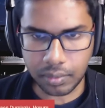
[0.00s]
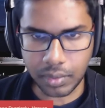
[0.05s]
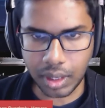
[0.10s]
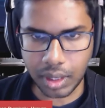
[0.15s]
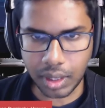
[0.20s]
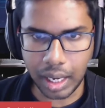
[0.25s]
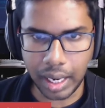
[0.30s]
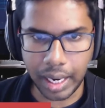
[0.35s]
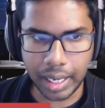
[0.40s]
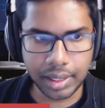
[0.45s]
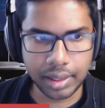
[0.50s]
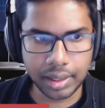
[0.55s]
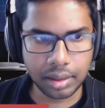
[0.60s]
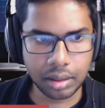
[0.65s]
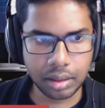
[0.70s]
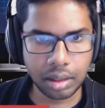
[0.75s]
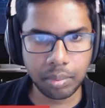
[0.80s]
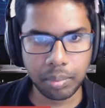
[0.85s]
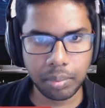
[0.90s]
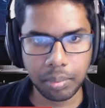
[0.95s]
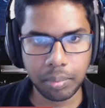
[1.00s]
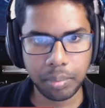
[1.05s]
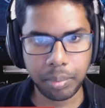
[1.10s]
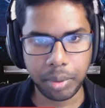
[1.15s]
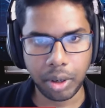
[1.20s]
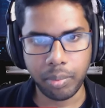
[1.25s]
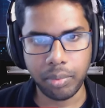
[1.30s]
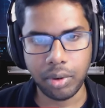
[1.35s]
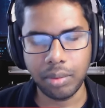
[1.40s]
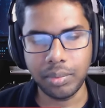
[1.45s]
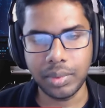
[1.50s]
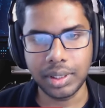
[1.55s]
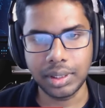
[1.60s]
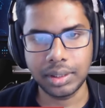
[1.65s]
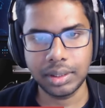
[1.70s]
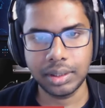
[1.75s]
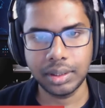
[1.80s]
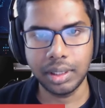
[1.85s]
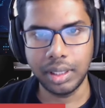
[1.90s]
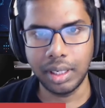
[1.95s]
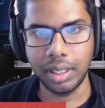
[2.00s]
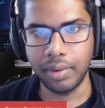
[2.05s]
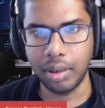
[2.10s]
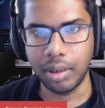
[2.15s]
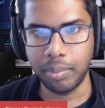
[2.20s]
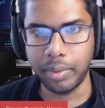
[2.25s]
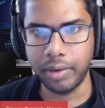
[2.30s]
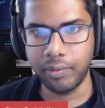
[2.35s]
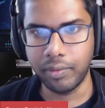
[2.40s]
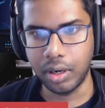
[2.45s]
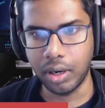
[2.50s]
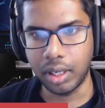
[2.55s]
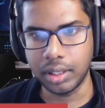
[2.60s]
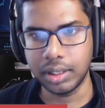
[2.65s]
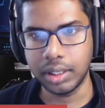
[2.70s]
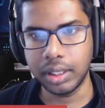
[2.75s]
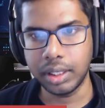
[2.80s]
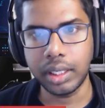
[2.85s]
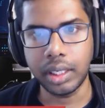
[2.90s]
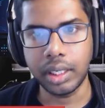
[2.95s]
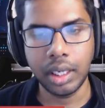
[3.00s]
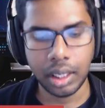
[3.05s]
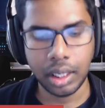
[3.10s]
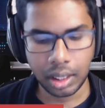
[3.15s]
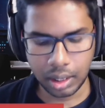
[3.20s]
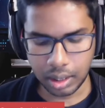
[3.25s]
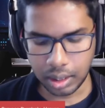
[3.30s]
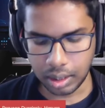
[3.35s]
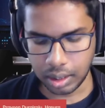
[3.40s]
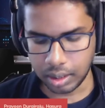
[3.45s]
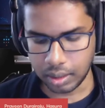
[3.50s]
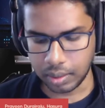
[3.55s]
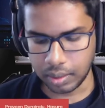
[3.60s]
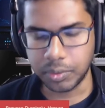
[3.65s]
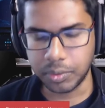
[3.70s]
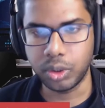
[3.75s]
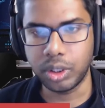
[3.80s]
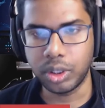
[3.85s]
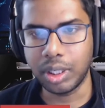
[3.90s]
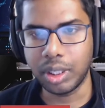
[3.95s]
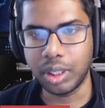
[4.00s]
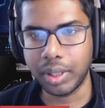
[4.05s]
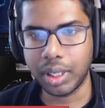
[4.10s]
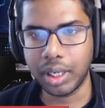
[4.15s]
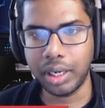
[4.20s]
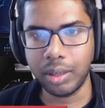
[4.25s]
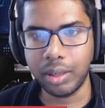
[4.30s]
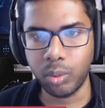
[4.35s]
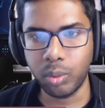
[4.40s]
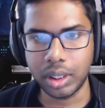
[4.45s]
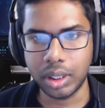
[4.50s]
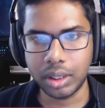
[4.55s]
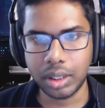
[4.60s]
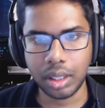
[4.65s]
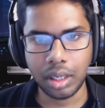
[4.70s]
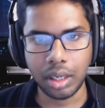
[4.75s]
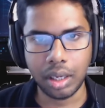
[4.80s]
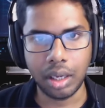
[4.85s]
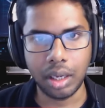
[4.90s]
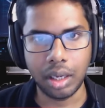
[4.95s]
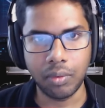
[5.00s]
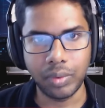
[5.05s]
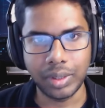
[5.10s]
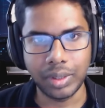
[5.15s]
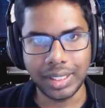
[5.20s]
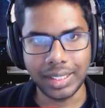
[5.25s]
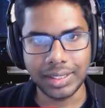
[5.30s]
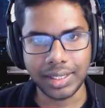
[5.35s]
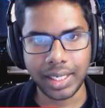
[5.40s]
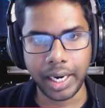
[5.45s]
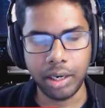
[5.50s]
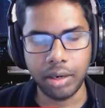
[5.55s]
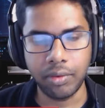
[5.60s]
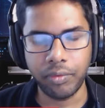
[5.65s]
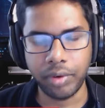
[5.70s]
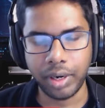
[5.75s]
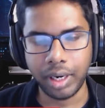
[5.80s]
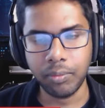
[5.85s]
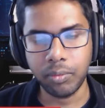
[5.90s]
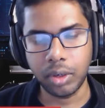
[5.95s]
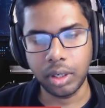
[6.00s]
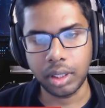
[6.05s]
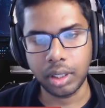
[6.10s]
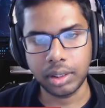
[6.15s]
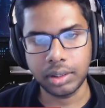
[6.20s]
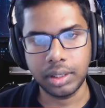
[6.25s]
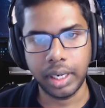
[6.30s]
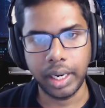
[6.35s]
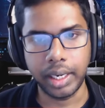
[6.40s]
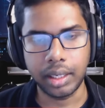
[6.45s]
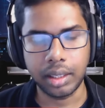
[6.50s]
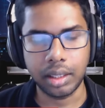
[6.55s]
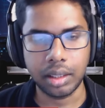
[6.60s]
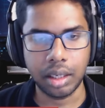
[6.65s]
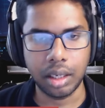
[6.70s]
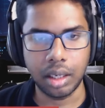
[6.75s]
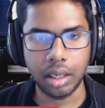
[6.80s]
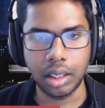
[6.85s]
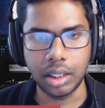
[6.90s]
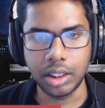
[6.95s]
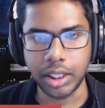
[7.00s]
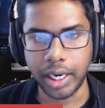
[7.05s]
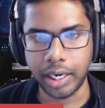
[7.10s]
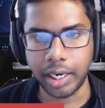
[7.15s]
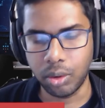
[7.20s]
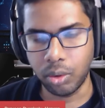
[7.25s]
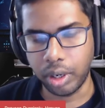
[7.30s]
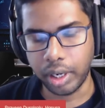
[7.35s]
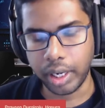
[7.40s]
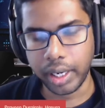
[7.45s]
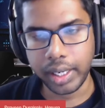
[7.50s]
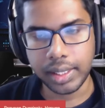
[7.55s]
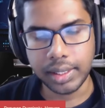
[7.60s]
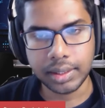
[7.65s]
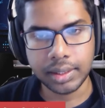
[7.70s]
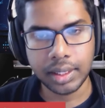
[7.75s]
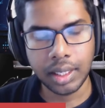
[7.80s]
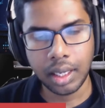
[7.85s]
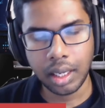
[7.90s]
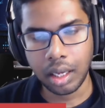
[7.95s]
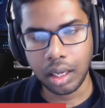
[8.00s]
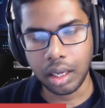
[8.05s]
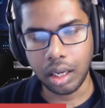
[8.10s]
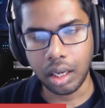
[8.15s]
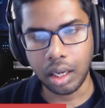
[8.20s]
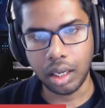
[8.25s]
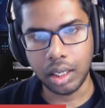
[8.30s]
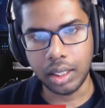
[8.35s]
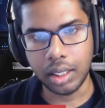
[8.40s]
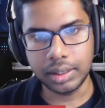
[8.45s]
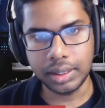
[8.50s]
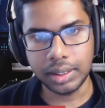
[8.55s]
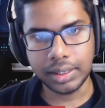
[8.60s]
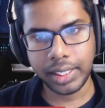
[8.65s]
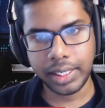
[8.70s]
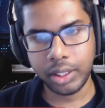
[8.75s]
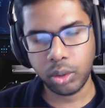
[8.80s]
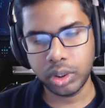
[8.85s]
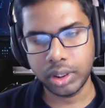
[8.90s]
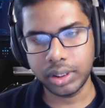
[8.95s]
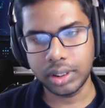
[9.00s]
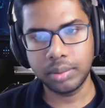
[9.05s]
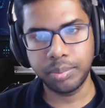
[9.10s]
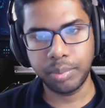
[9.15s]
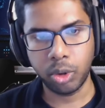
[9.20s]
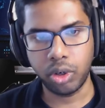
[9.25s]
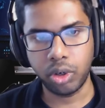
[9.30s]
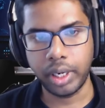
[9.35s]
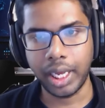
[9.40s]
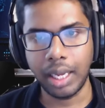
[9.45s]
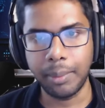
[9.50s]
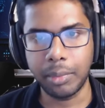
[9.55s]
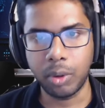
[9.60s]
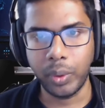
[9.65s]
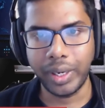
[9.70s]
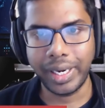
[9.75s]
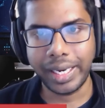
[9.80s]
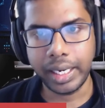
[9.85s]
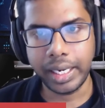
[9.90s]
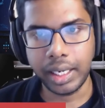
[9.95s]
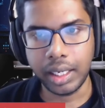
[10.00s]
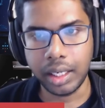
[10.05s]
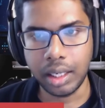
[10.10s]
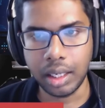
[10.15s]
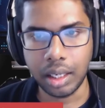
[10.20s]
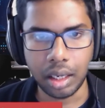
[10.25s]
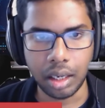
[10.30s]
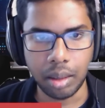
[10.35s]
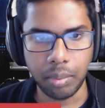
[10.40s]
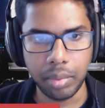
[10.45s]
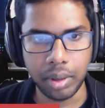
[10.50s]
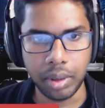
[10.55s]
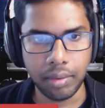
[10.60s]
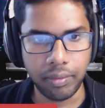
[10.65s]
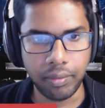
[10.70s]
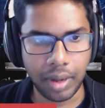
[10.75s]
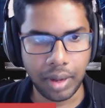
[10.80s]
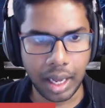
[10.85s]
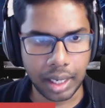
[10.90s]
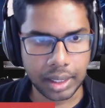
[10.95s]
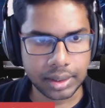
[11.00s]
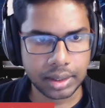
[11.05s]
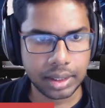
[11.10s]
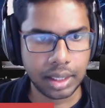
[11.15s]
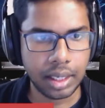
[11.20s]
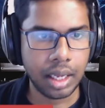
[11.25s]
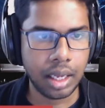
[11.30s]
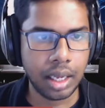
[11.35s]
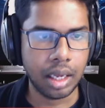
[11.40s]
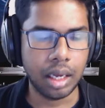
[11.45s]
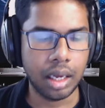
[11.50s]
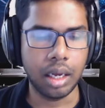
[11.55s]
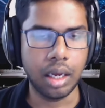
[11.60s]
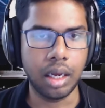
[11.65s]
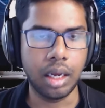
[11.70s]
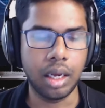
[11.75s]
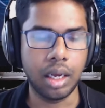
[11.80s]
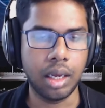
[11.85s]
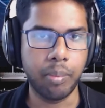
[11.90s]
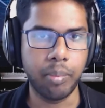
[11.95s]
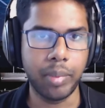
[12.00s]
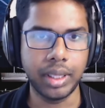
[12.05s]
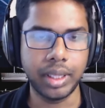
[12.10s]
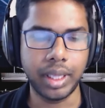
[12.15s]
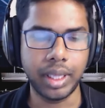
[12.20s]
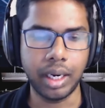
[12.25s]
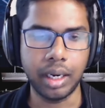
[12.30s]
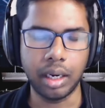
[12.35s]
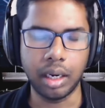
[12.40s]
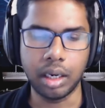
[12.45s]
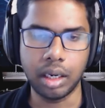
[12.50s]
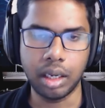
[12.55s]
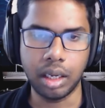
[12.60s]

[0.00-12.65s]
And the third problem is the development velocity. So typically with these kind of frameworks like Django or Rails, it's easy to just prototype quickly, build fast, but then